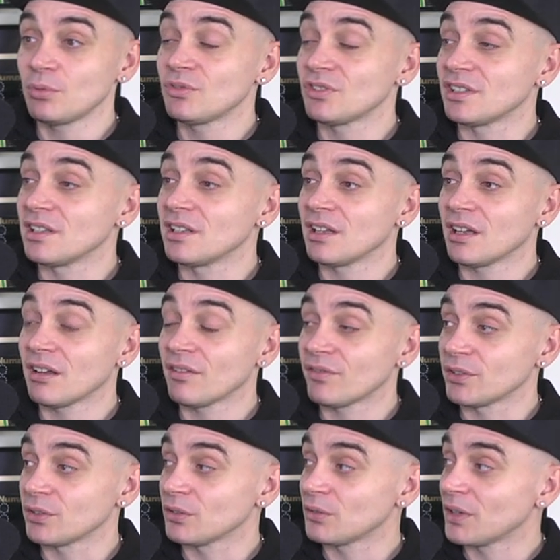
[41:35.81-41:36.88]
We were just
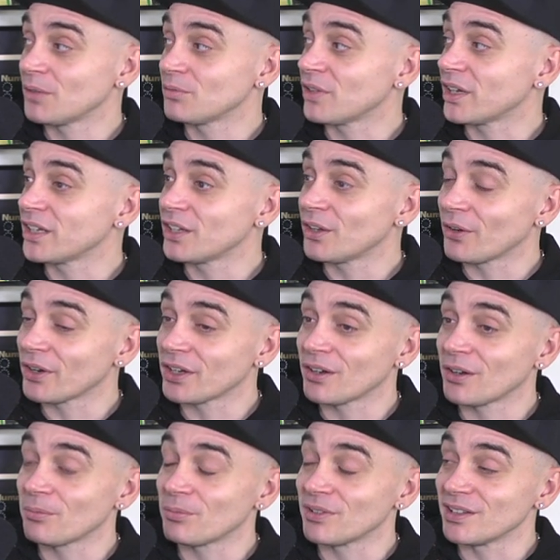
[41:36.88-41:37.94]
laughing all I was like, yo, I
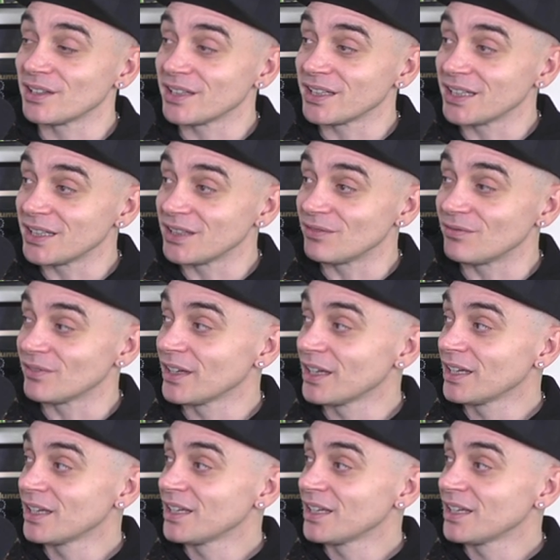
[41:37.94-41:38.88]
can't believe,